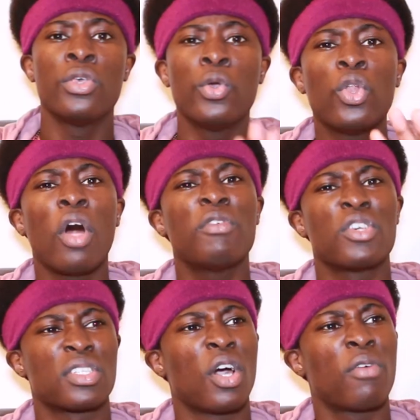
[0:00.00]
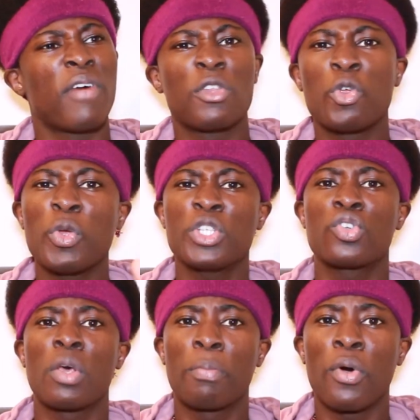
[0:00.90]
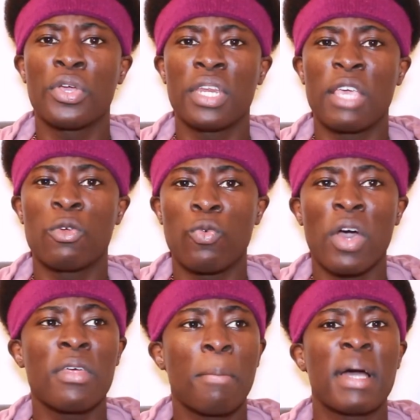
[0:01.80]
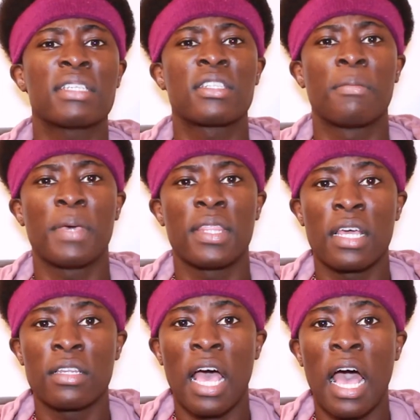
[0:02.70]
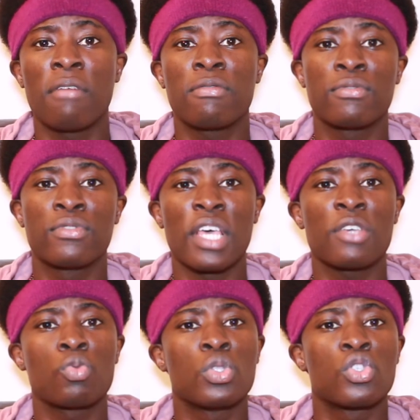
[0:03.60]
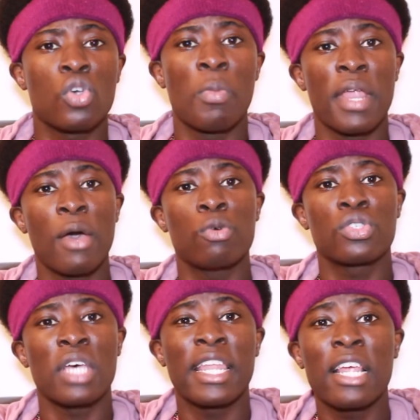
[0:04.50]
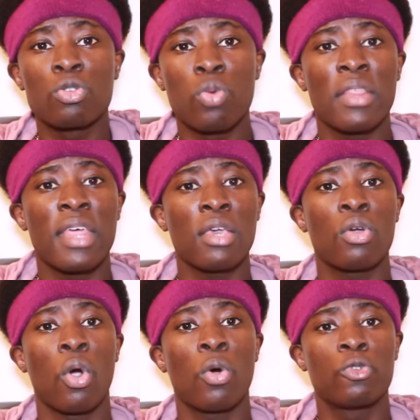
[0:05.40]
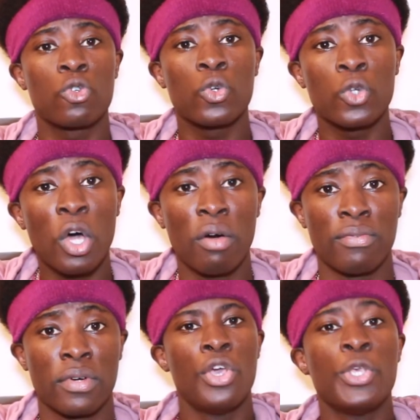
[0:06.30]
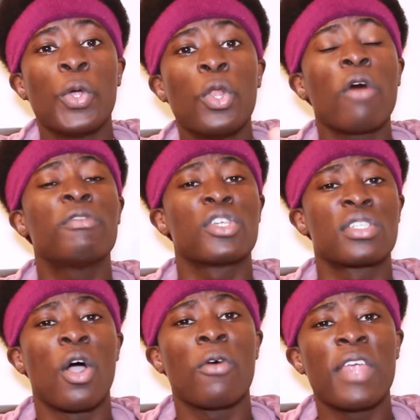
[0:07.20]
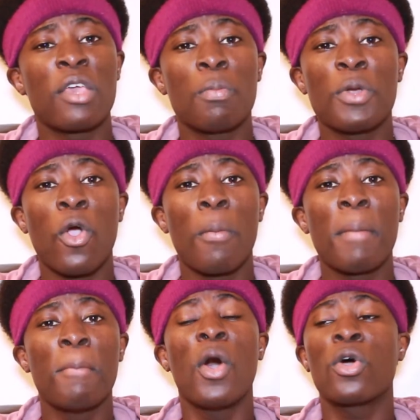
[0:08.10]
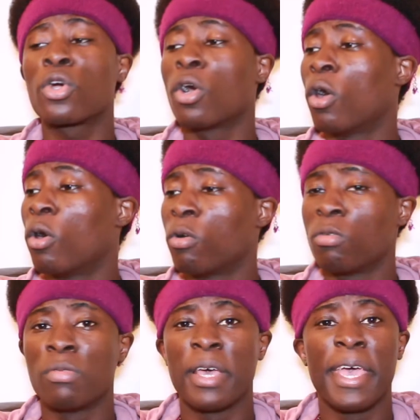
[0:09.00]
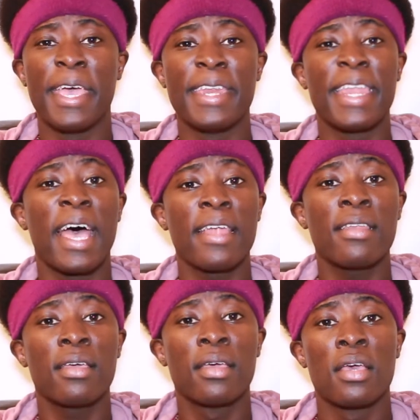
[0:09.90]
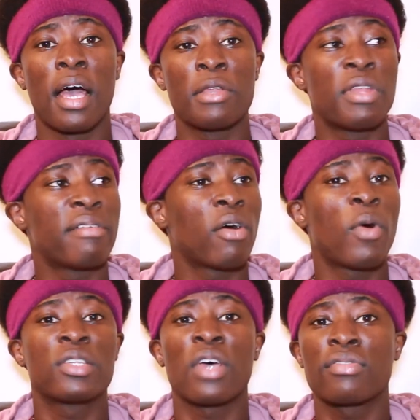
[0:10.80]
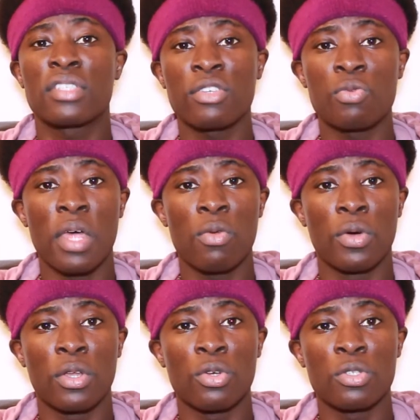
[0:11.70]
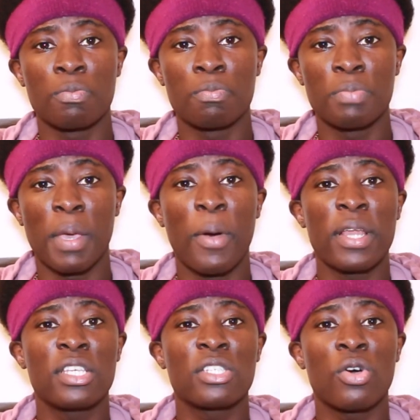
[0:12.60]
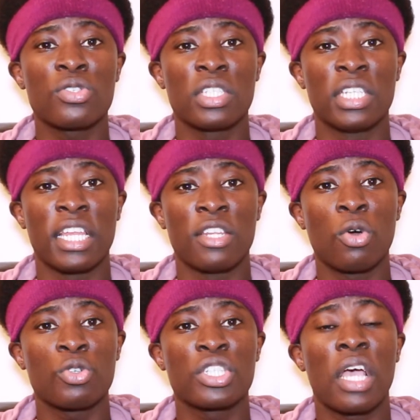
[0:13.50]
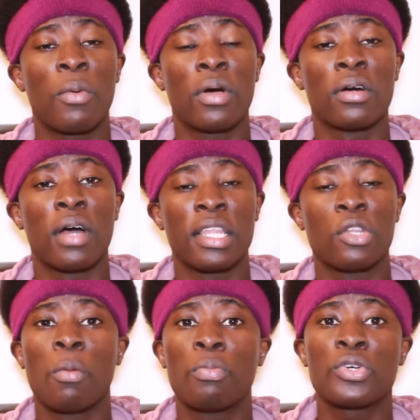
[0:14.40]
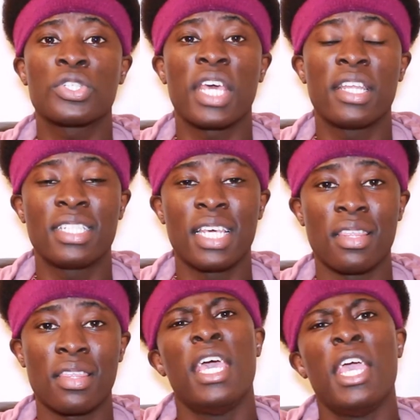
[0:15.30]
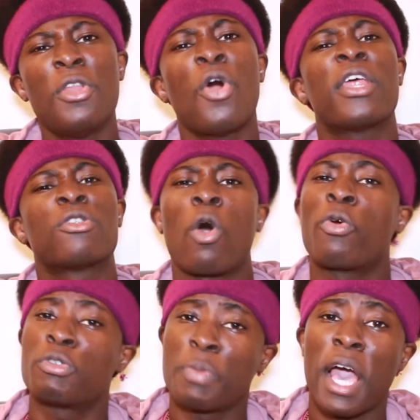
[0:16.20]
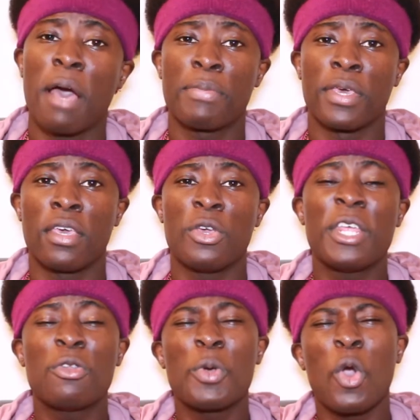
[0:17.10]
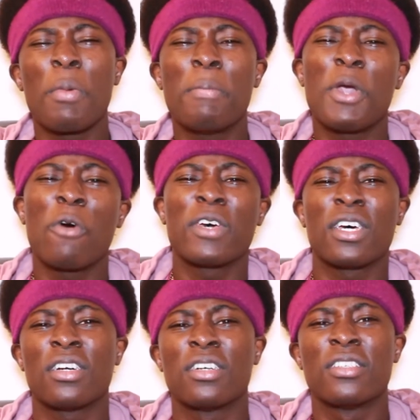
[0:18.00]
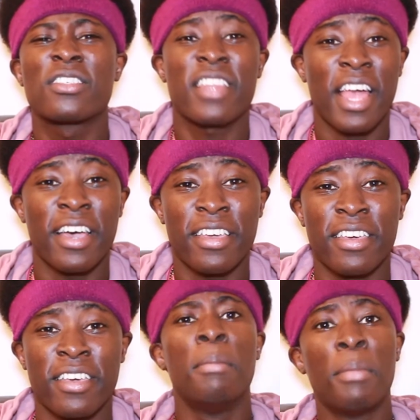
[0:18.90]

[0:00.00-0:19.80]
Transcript: You love yourself and you reach to a point that you rather masturbate than have sex with someone else, and that's what they call true love. You love yourself that you become a mock or a nan and you never want to have sex with anyone because people are disgusting and they don't shower and they don't brush their teeth. In order to always be happy, you need to become a bit of a slag.